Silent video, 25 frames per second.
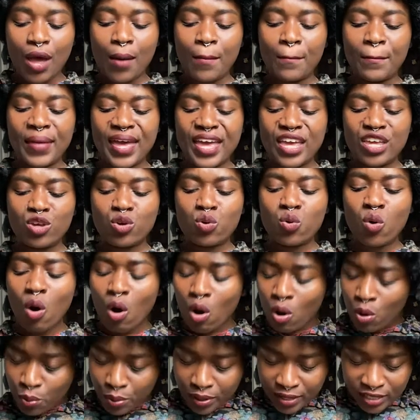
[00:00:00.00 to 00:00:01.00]
May you
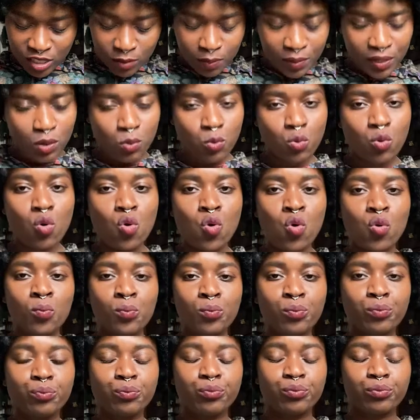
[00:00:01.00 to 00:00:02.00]
always be
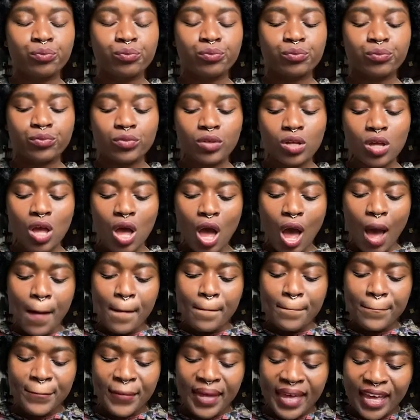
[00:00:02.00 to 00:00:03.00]
warm.
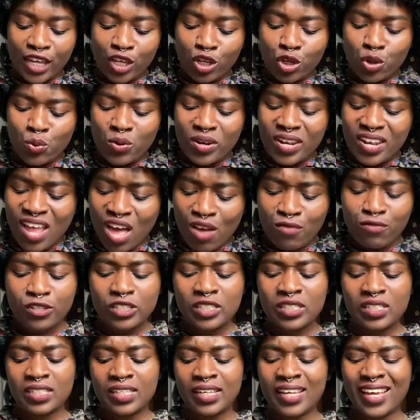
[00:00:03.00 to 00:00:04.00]
May you never
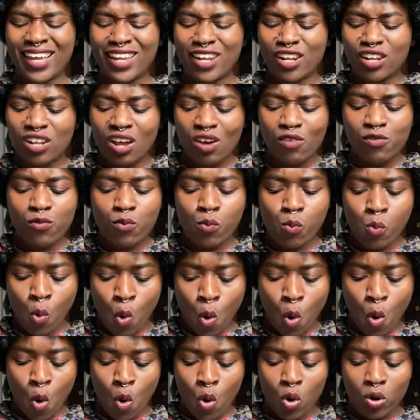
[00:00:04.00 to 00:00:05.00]
see enough
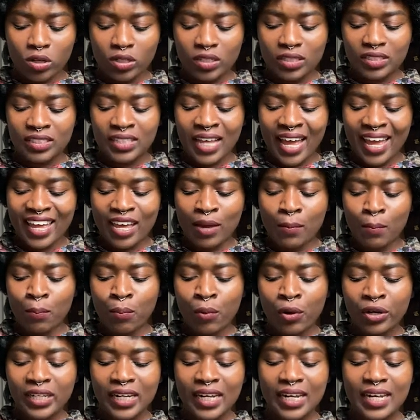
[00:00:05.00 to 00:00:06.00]
war that a
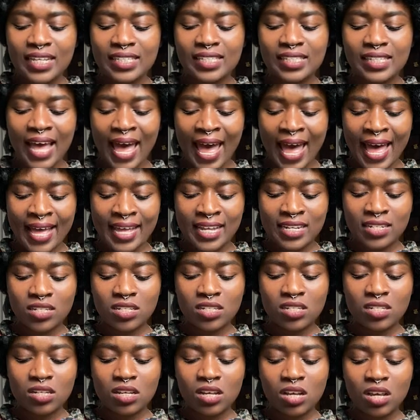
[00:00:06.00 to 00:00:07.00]
bodiless head
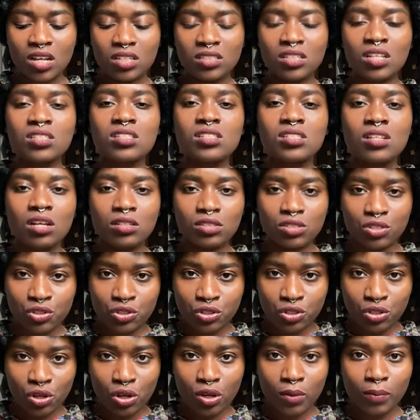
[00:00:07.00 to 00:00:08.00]
does not
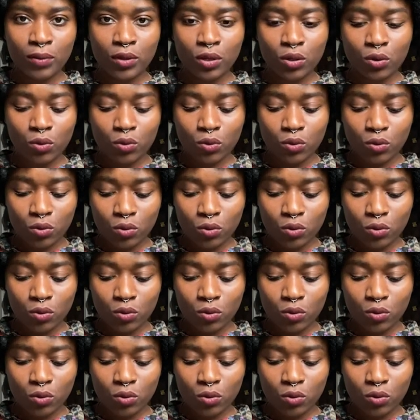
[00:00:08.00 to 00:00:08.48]
disturb you.